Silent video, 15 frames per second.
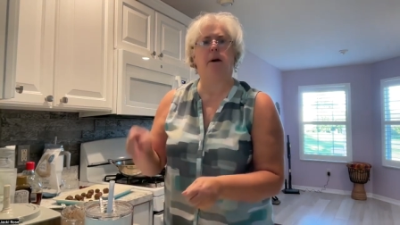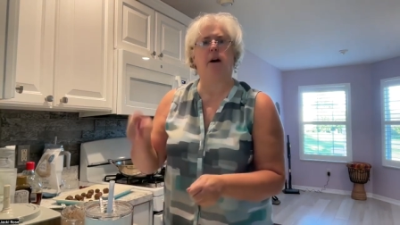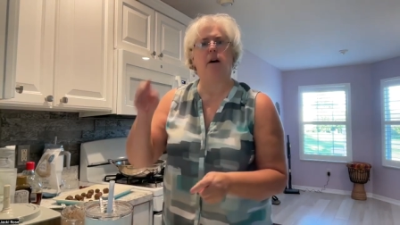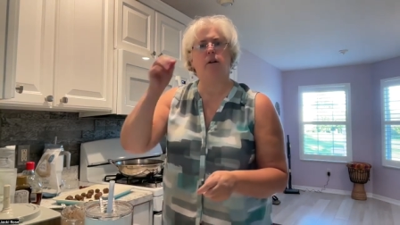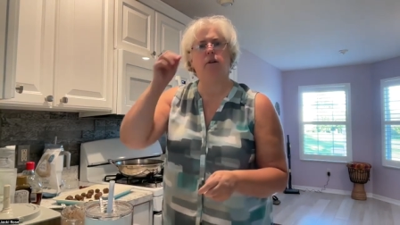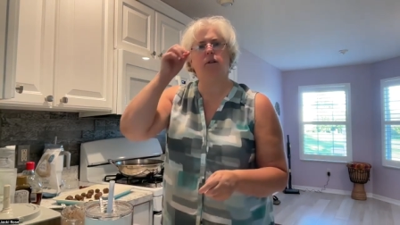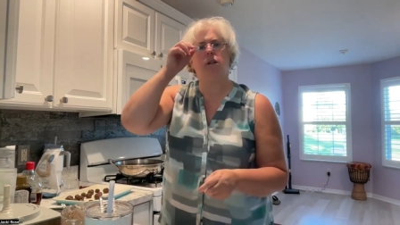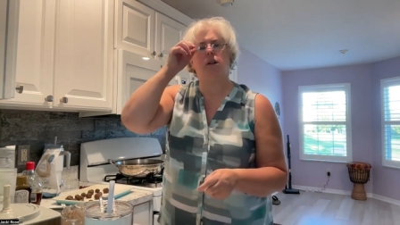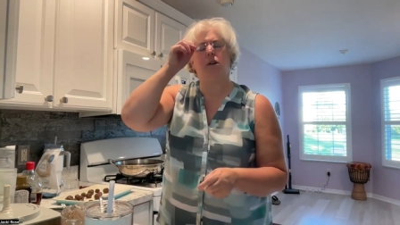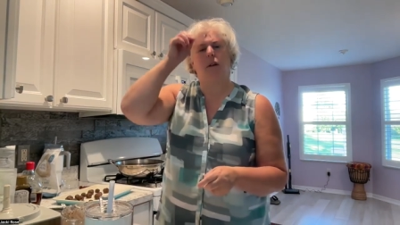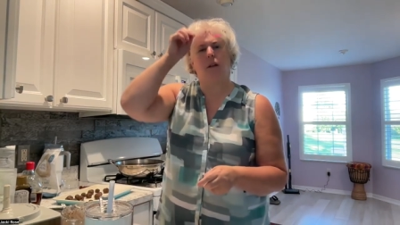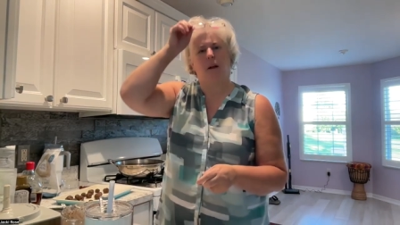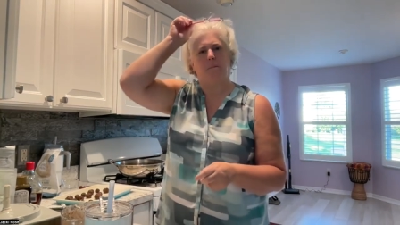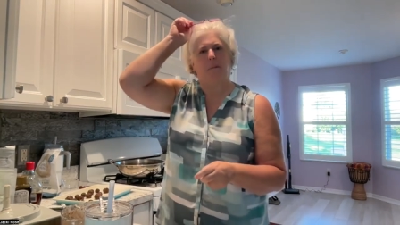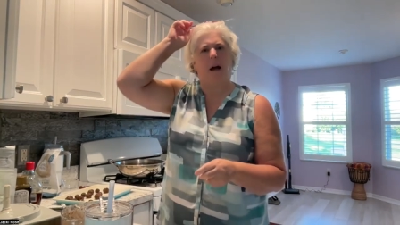bars, you
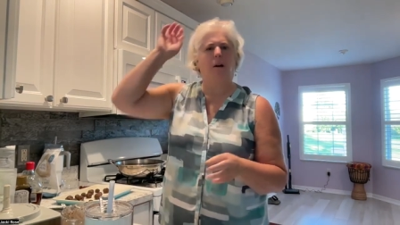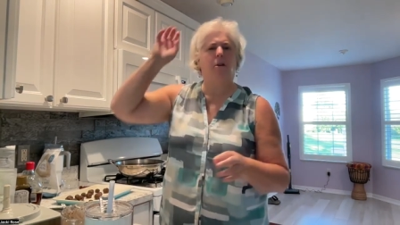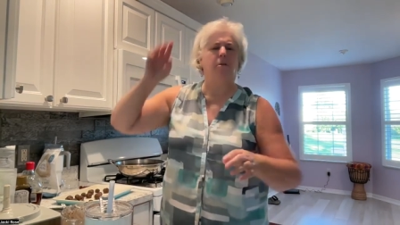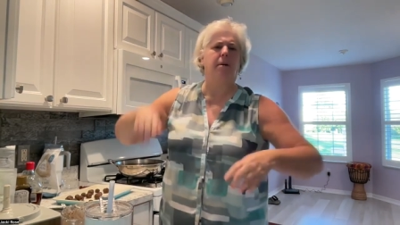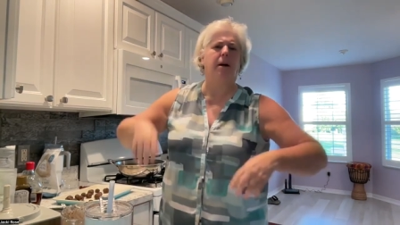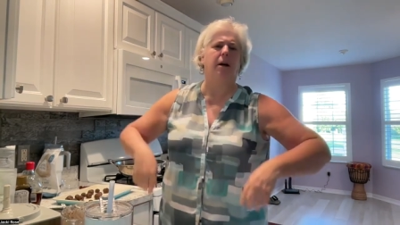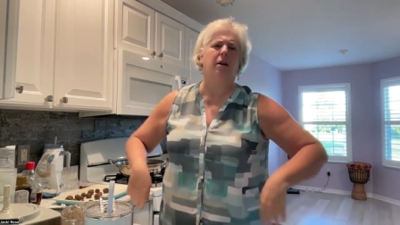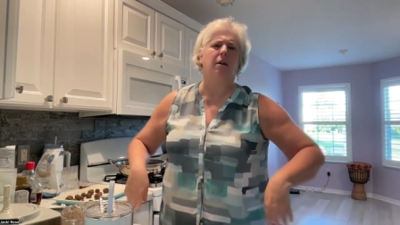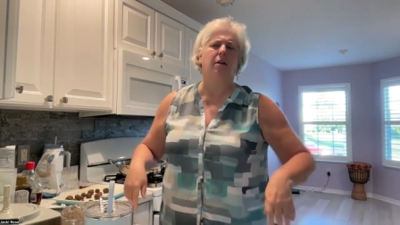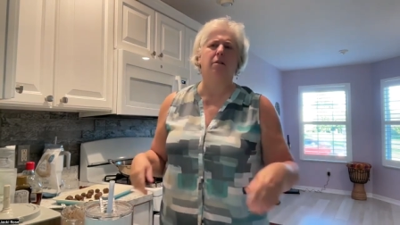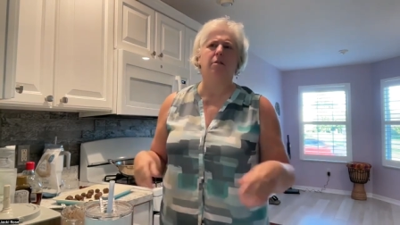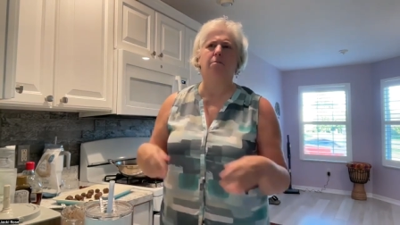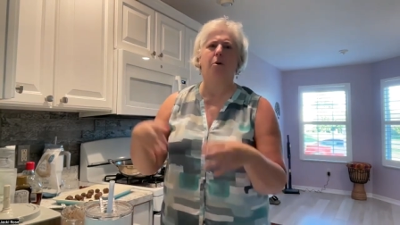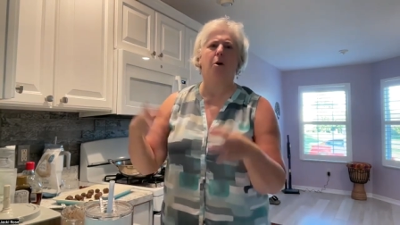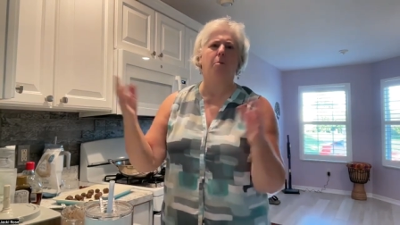know, like power
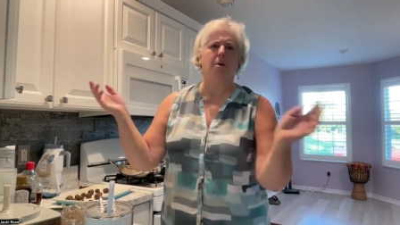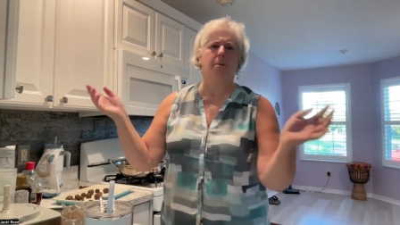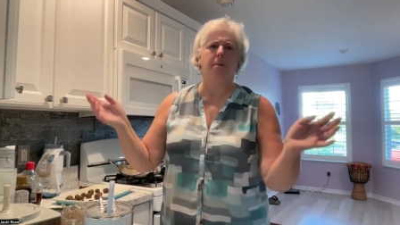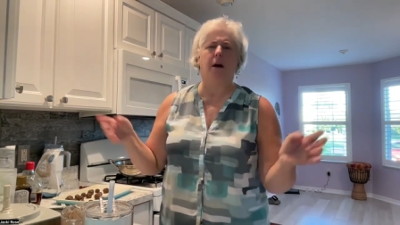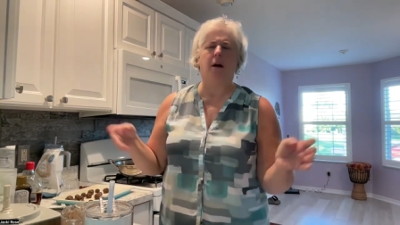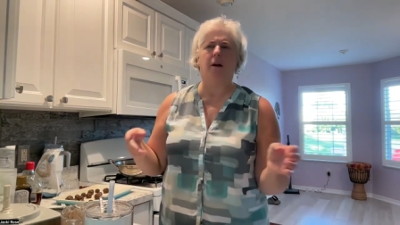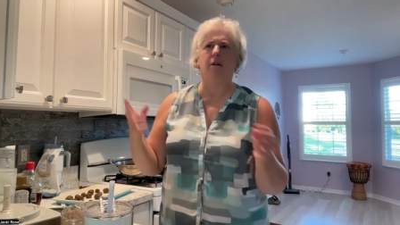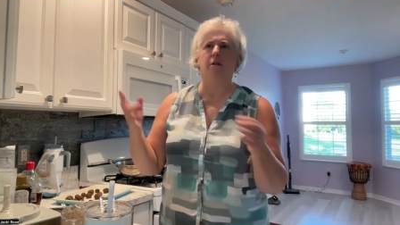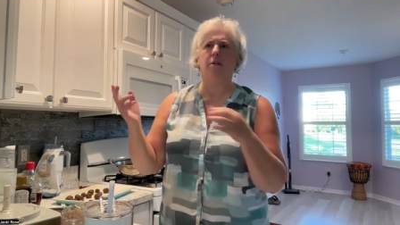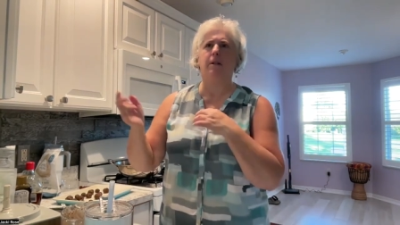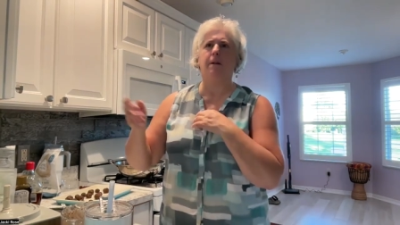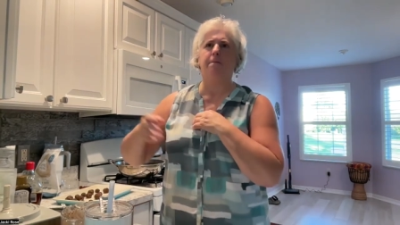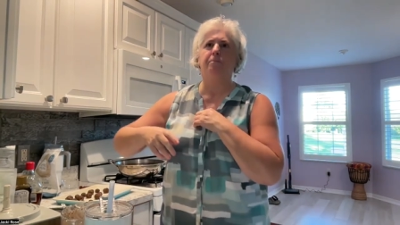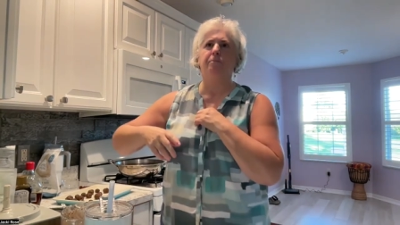bars, bobo bars,